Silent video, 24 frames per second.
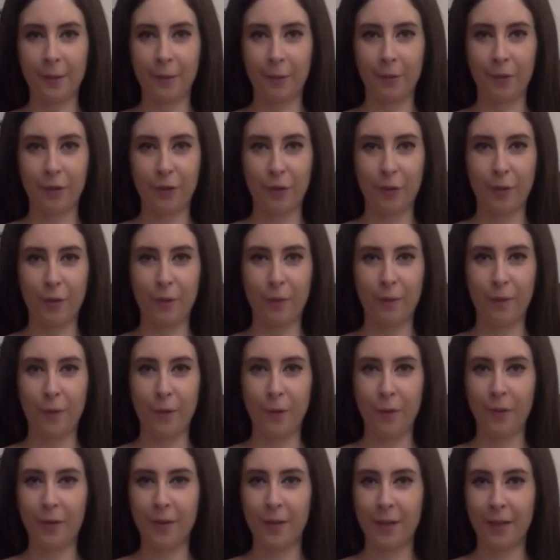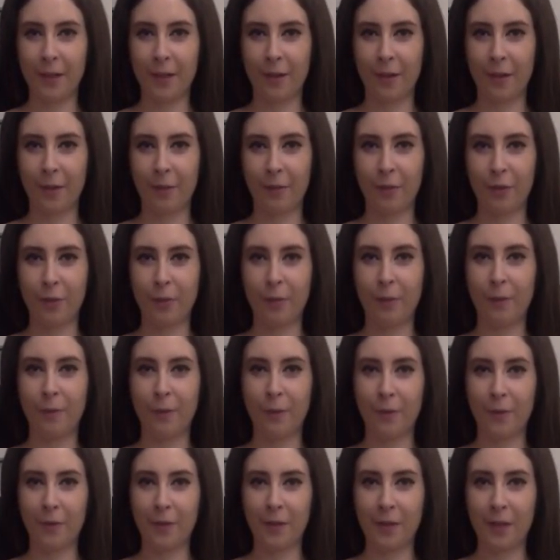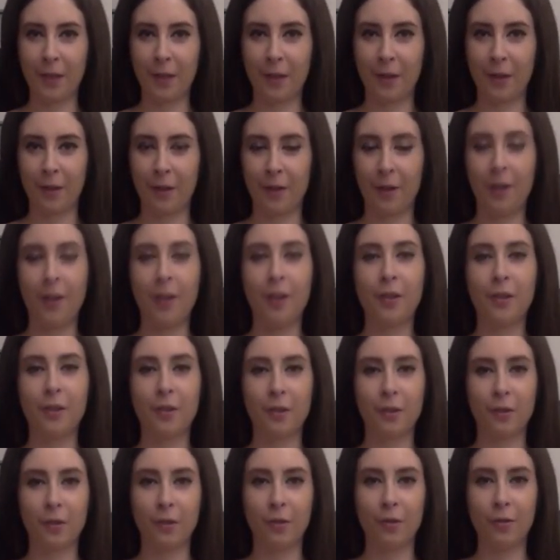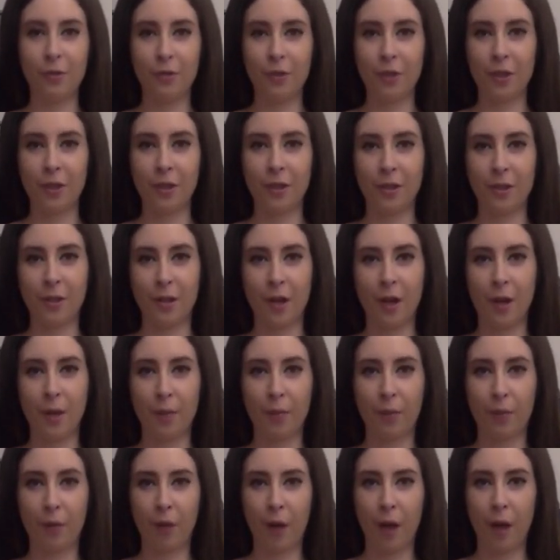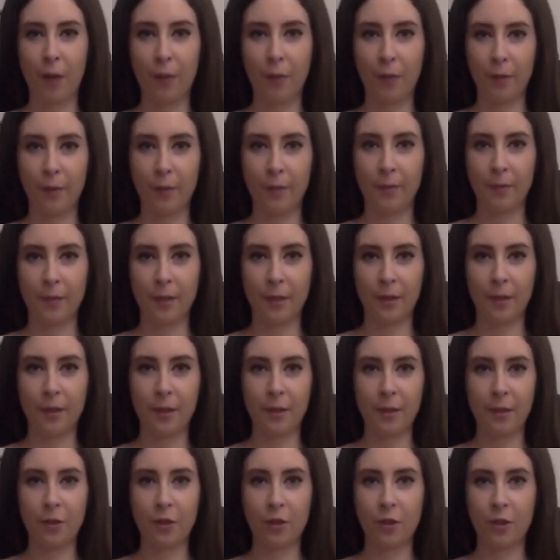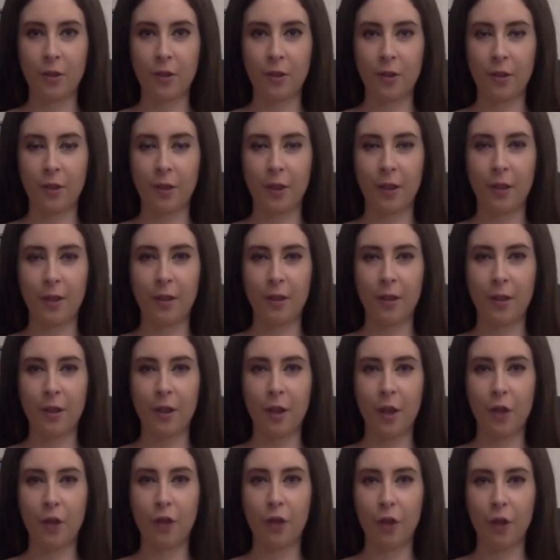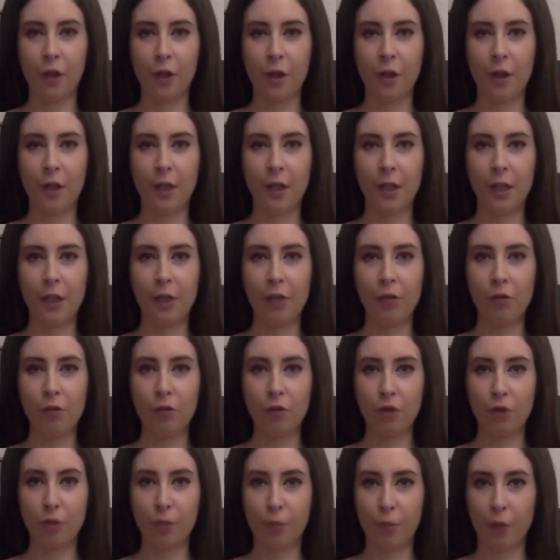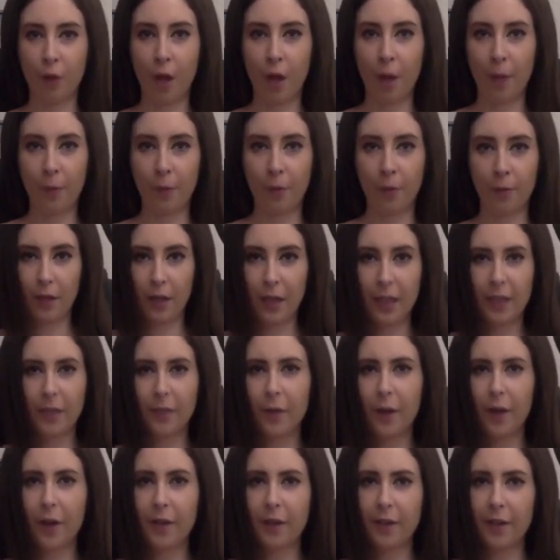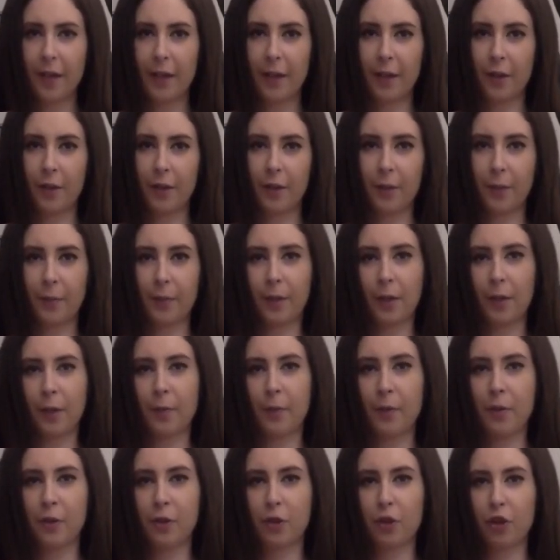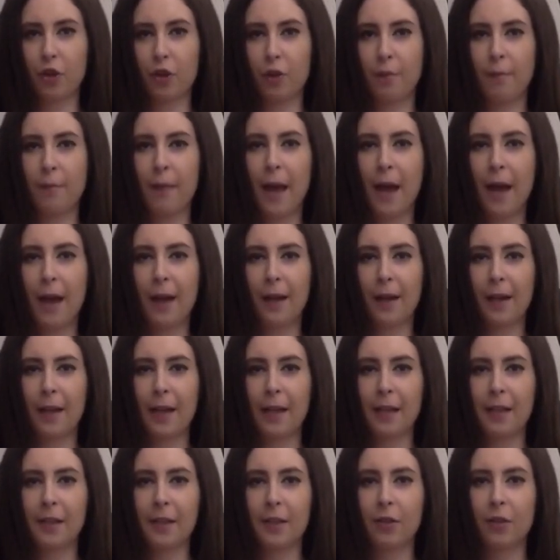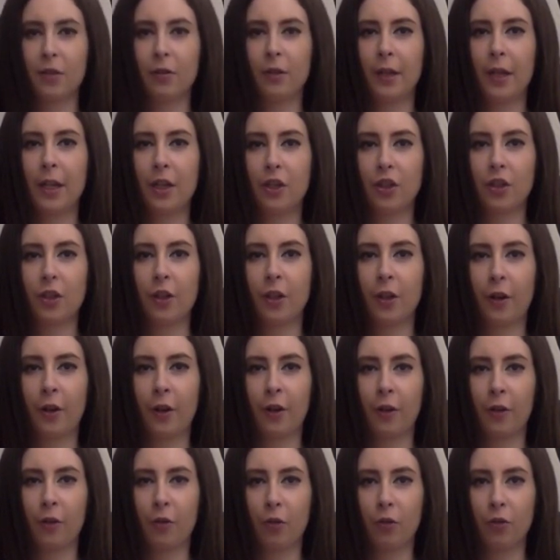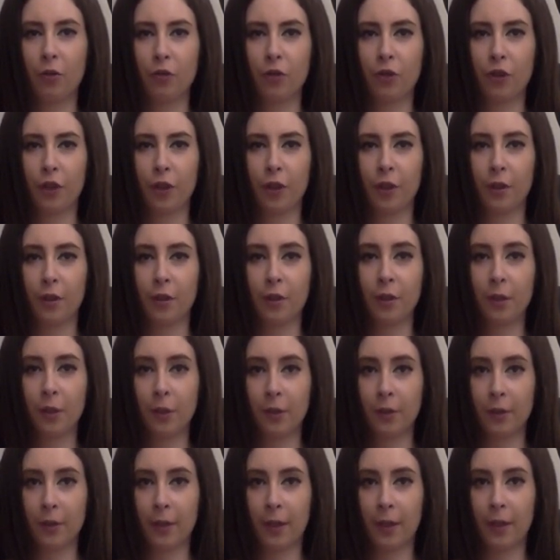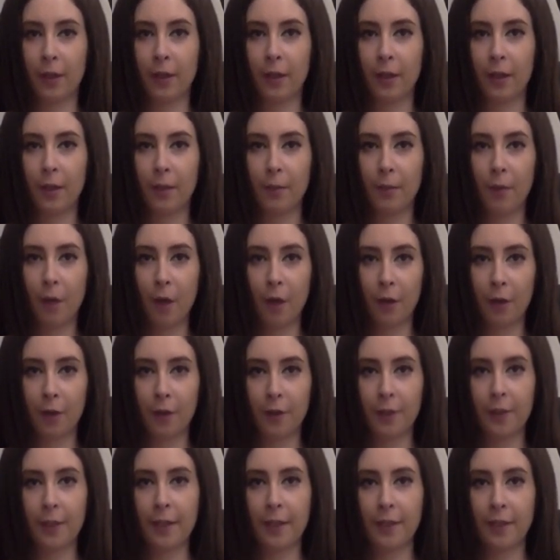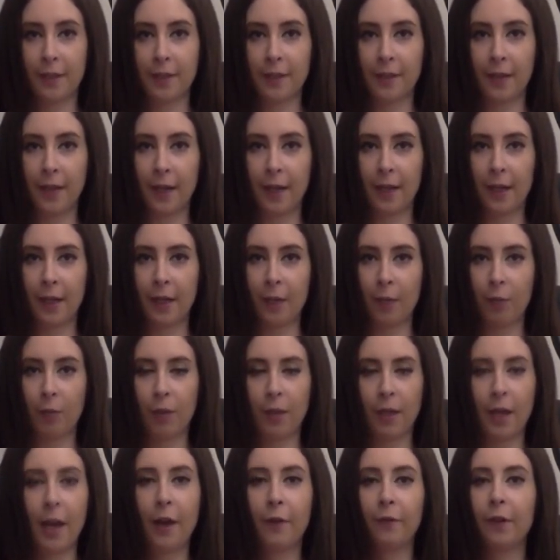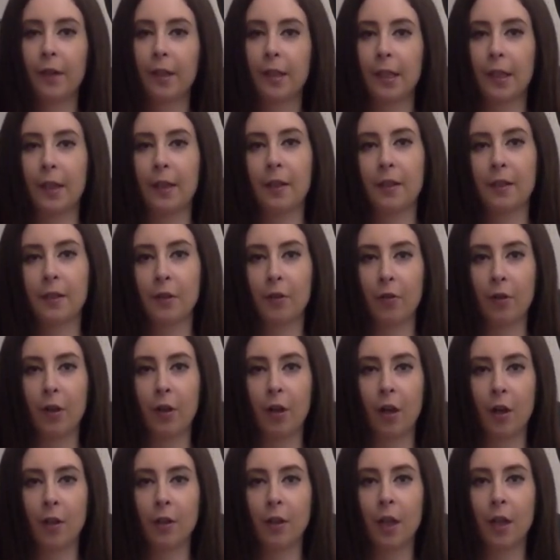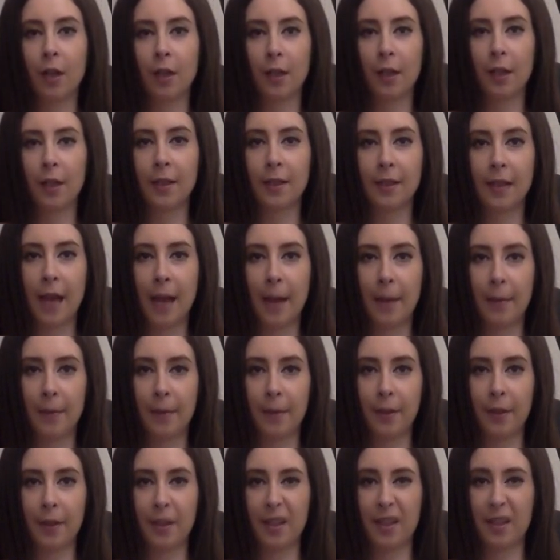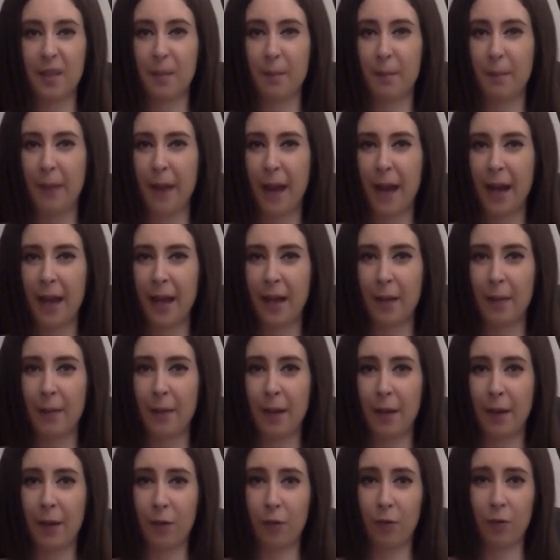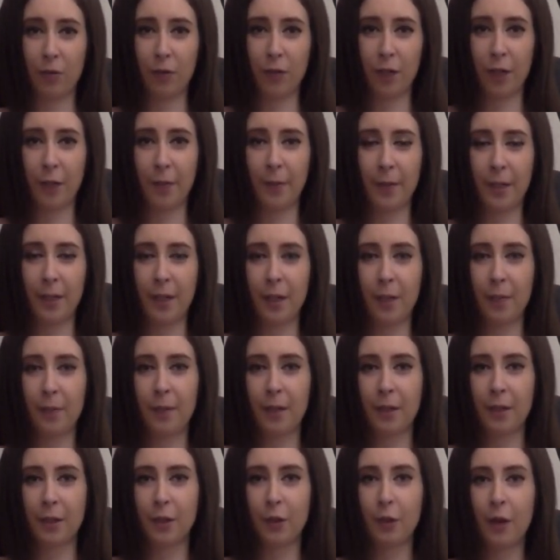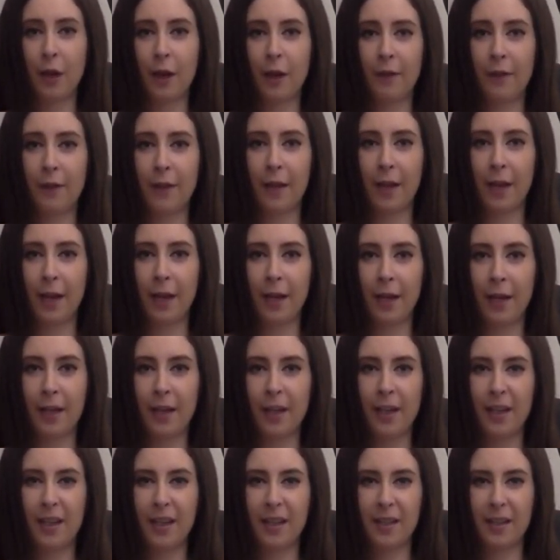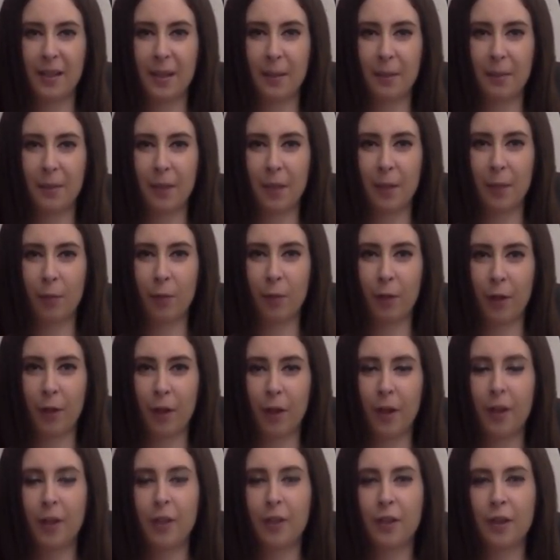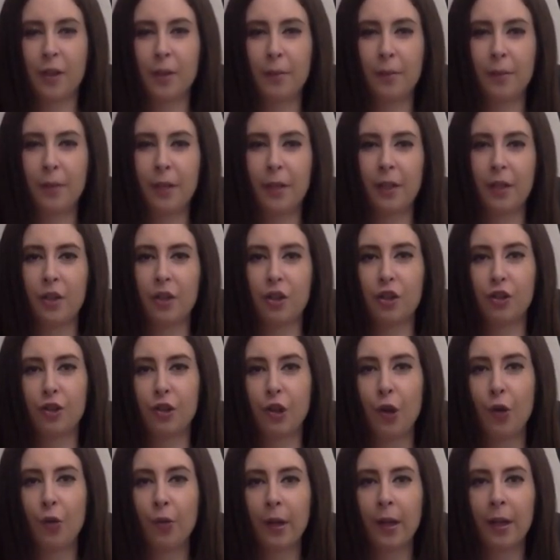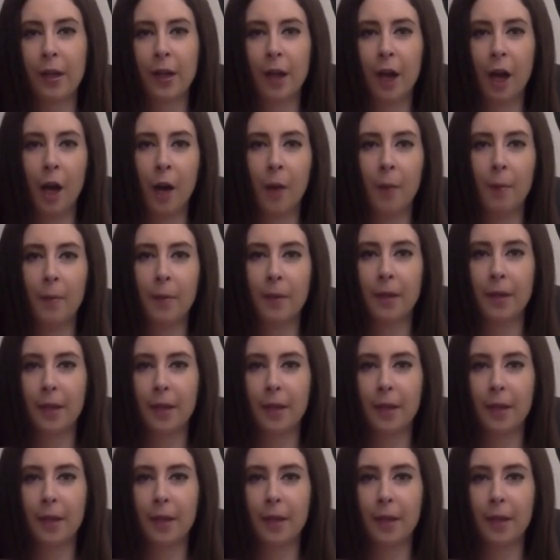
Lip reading: what we should be focusing on. We should be focusing on solutions, not problems. And this is just like another huge problem. As far as I know, this has been the most dramatic escalation in our culture, literally. In modern day society, with everything that's going on, nothing has happened this bad in my whole entire opinion, because you haven't had something where somebody is showing up